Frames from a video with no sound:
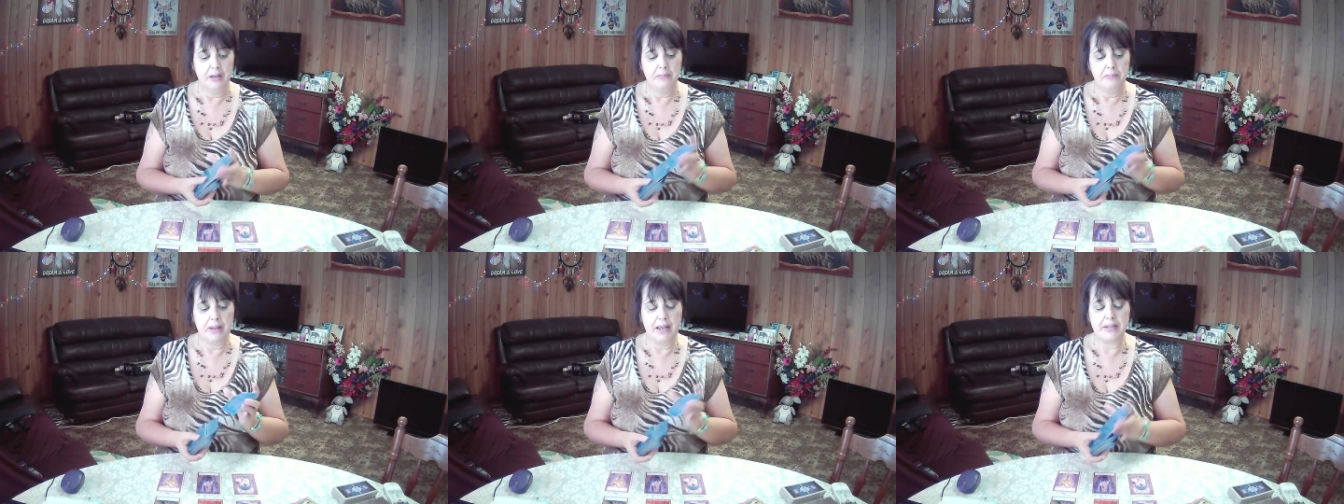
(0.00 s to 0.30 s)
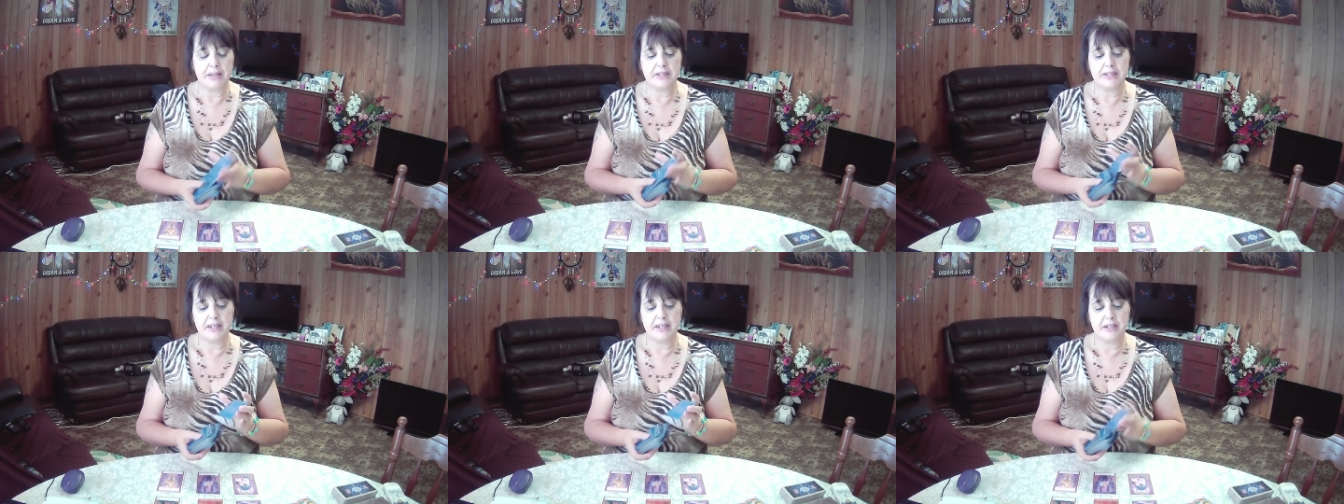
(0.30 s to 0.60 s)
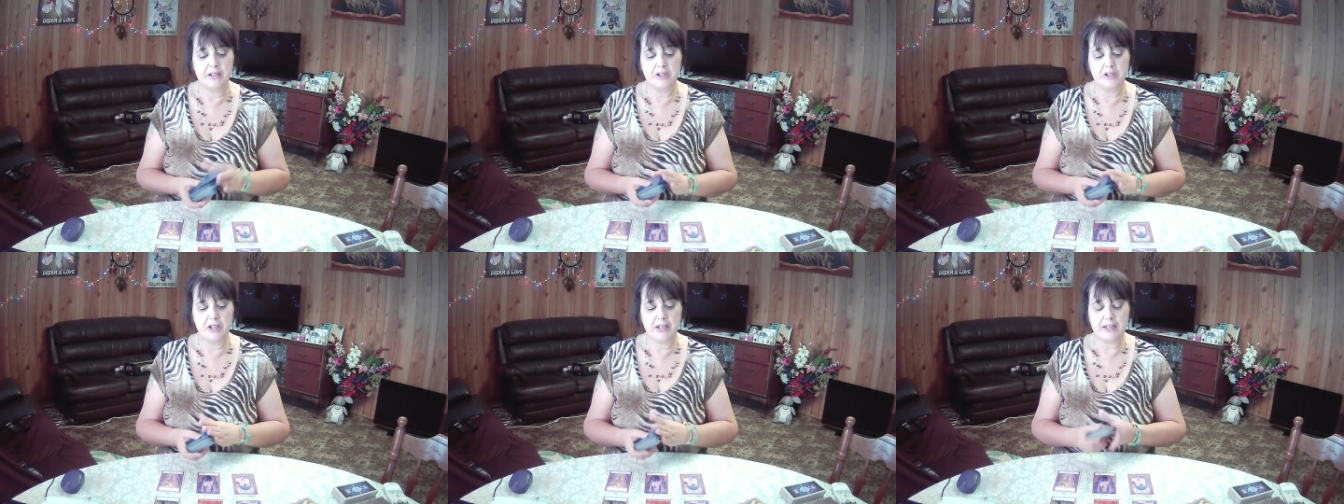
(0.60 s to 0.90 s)
Past
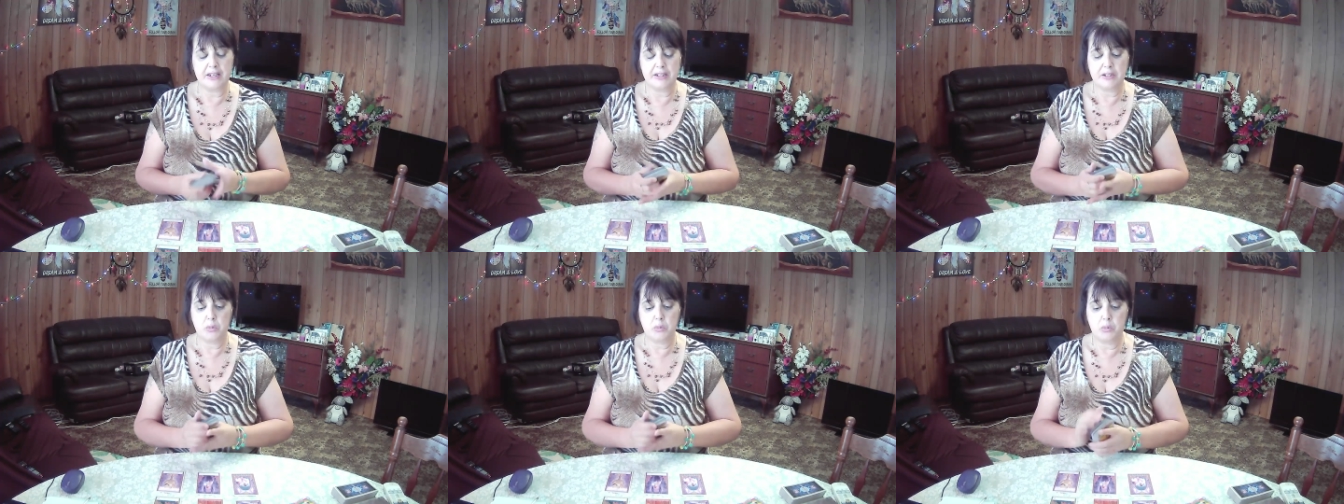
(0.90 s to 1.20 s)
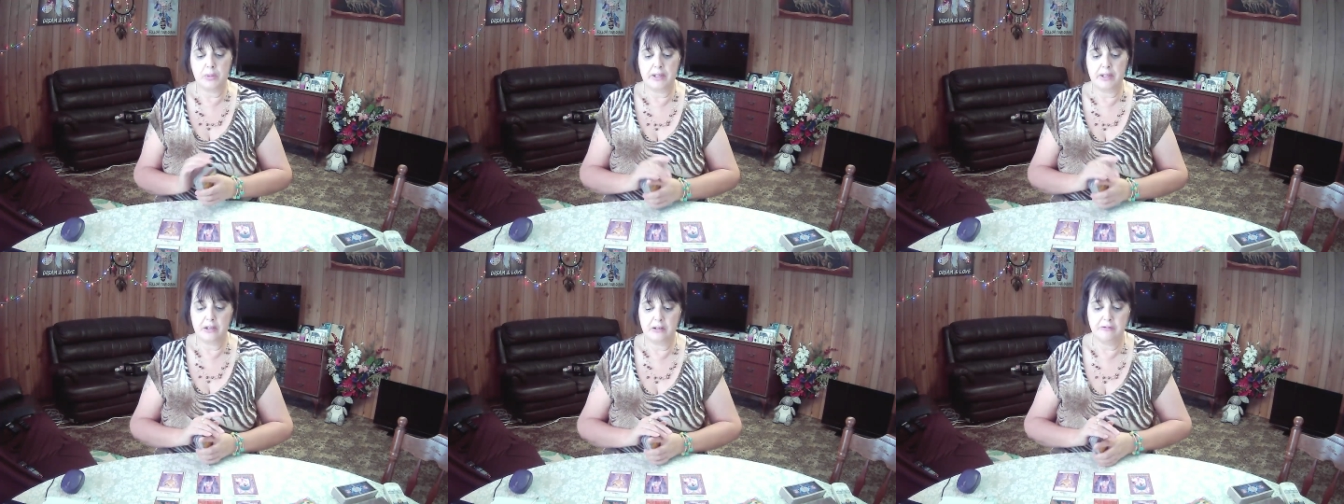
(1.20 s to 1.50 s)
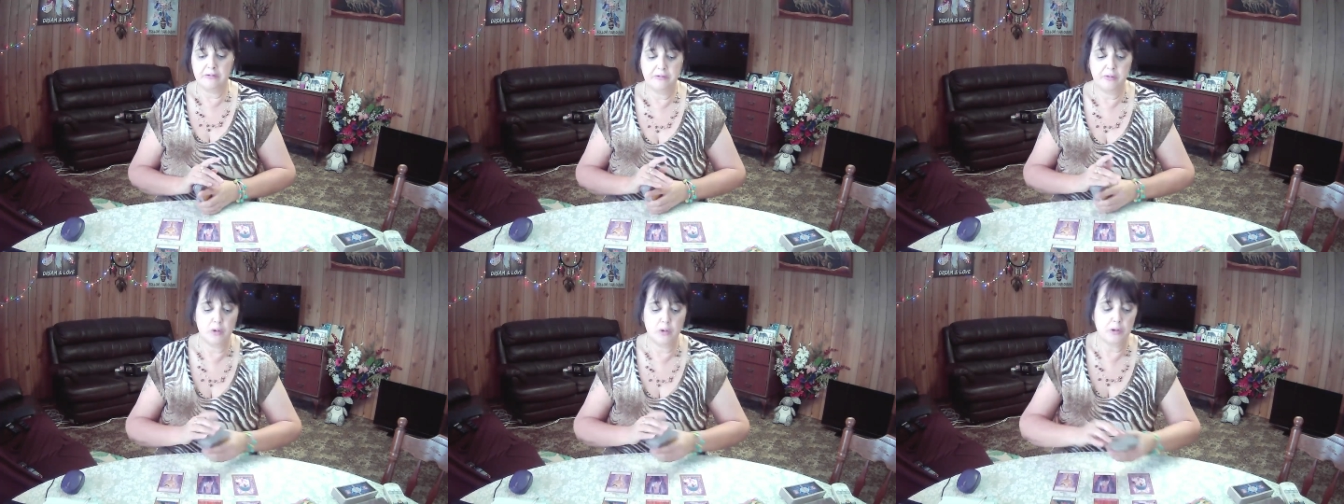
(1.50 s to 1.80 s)
energies, Wheel of
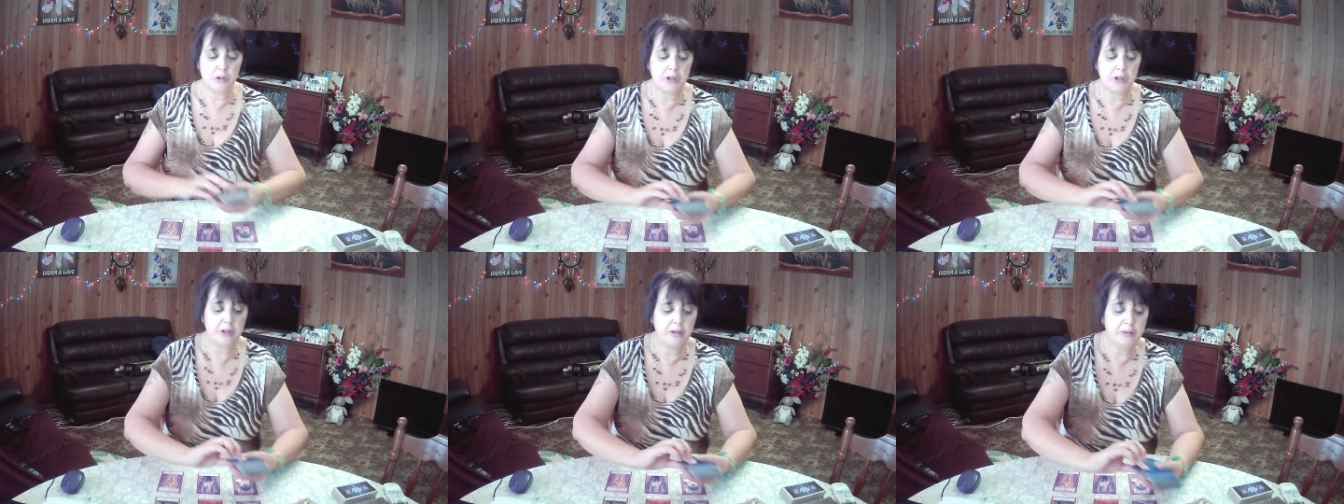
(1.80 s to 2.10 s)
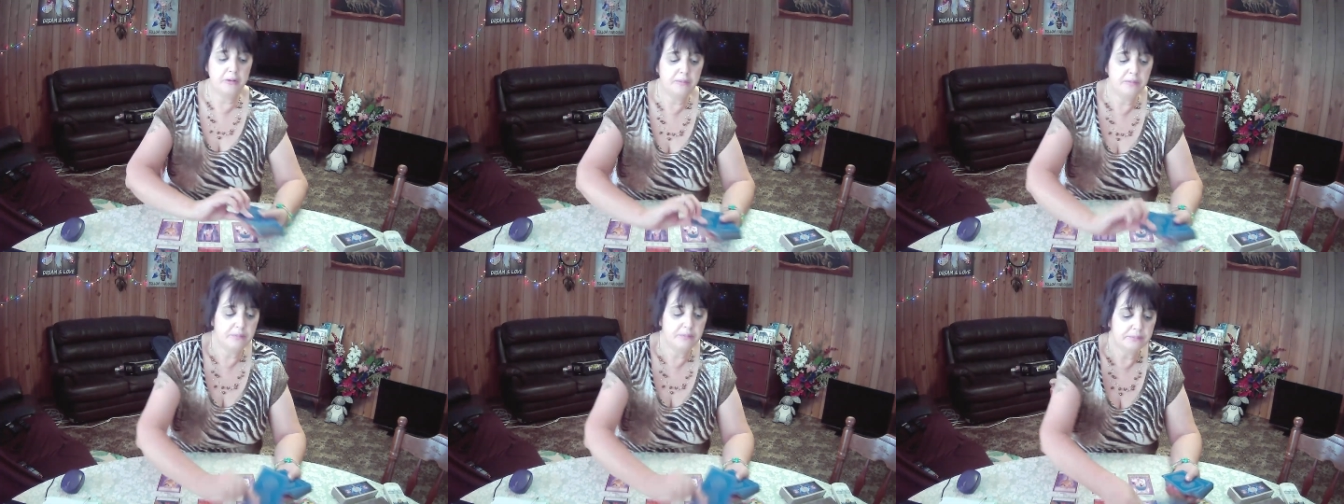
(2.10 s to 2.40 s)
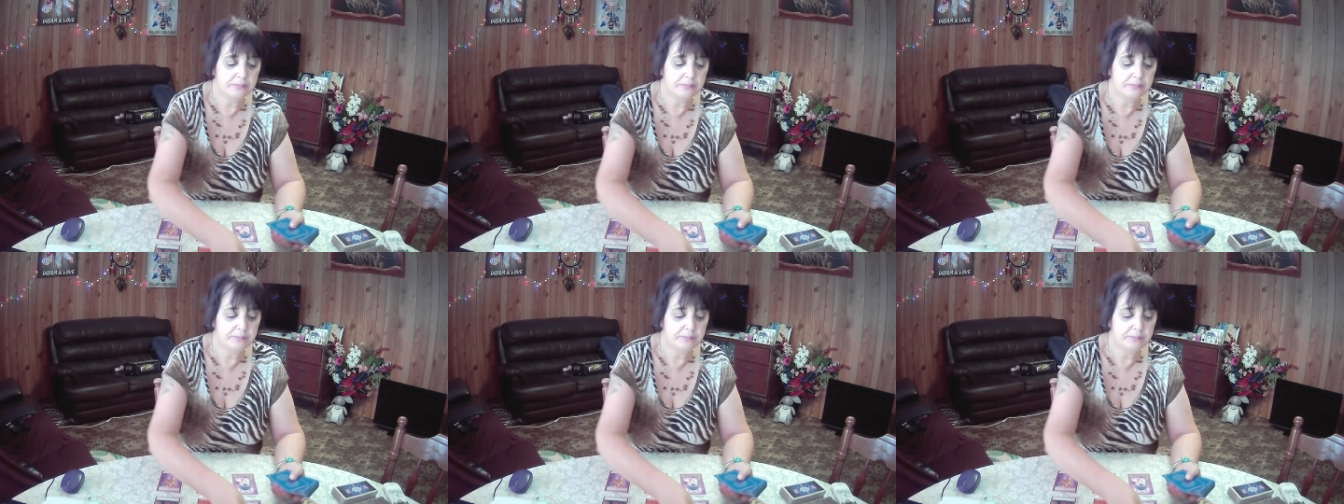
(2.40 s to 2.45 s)
Fortune,